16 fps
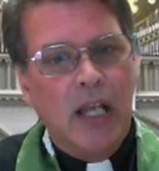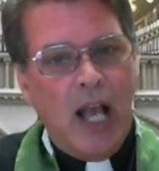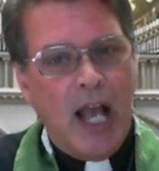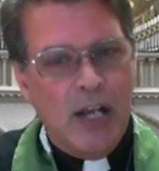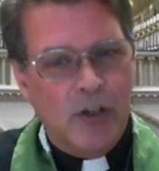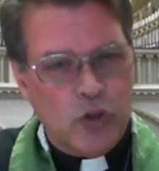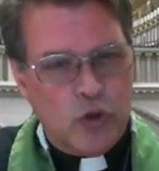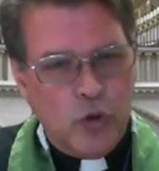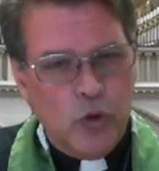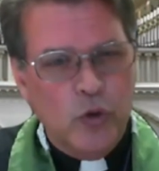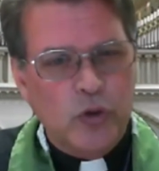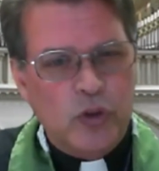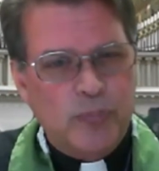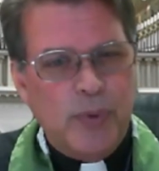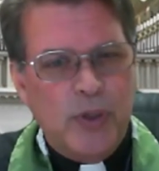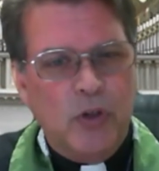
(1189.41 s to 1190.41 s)
a true
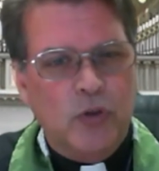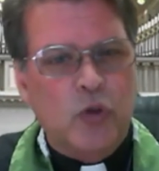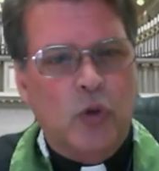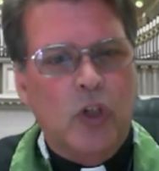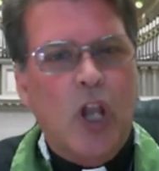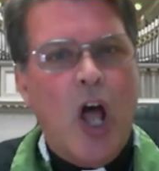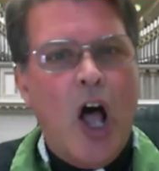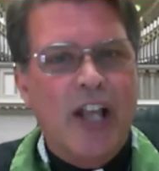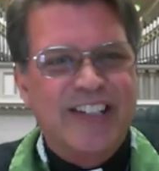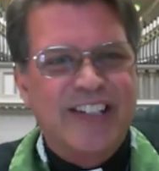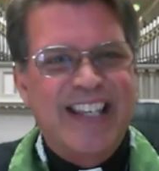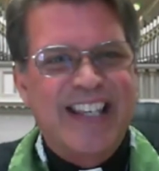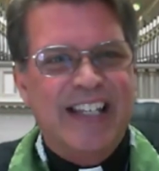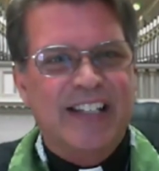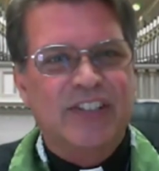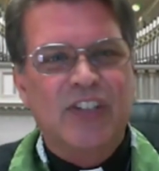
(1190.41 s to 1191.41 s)
spiritual law is
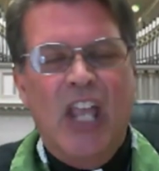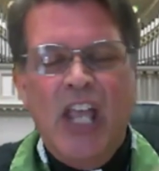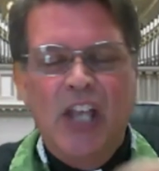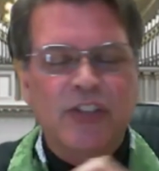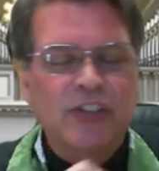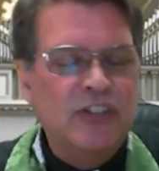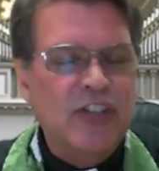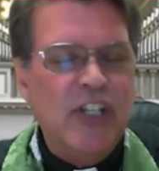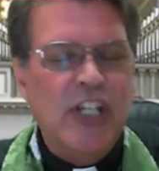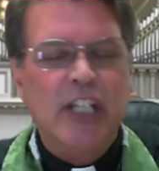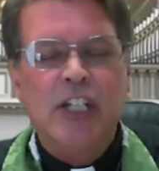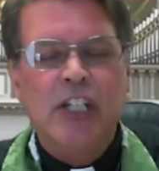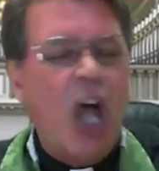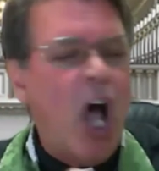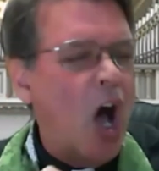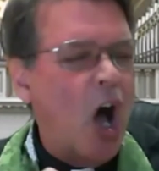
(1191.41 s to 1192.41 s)
this:
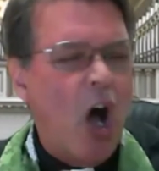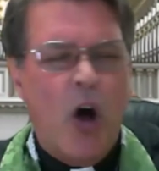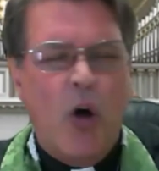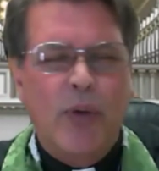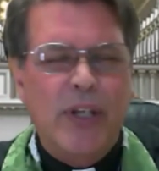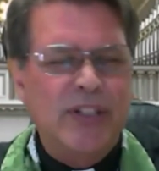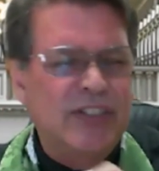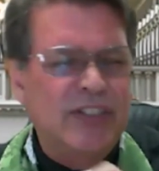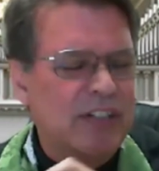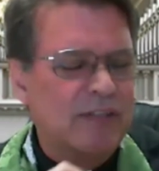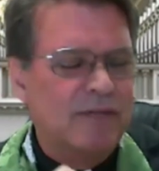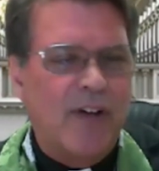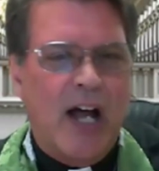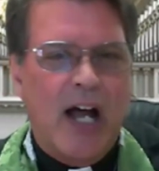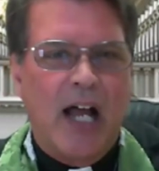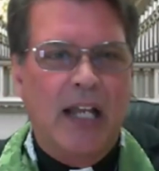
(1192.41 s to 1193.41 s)
sin always
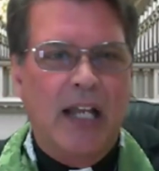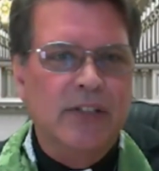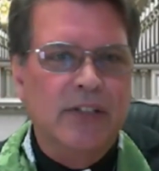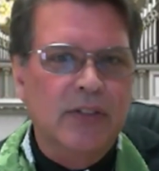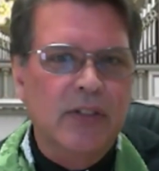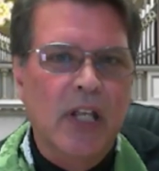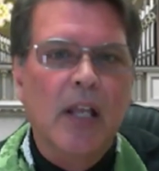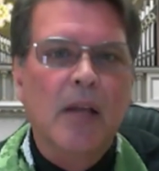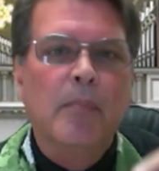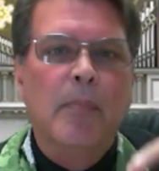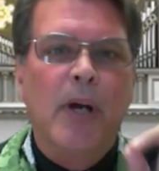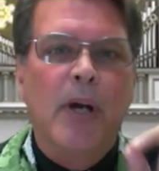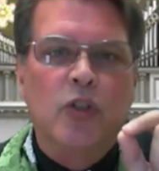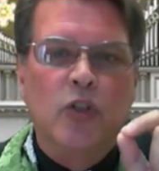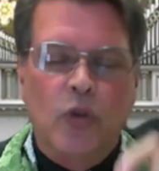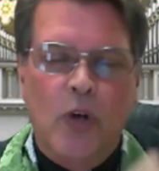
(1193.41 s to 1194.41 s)
divides,
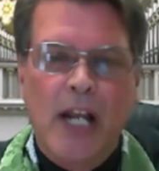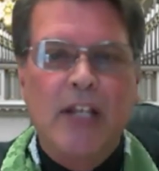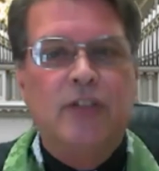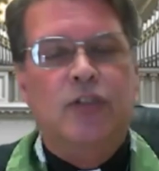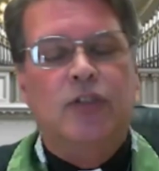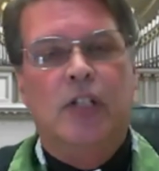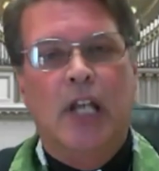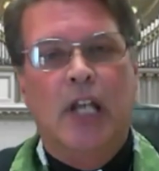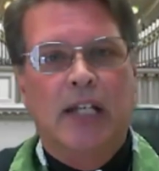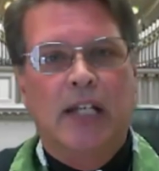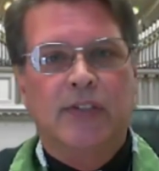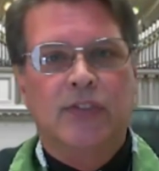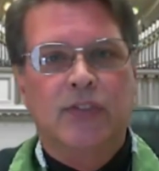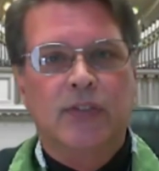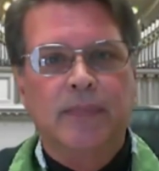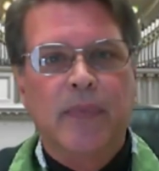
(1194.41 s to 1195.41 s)
but grace
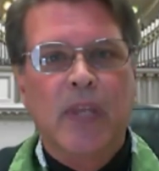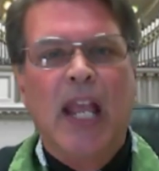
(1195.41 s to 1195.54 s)
unites.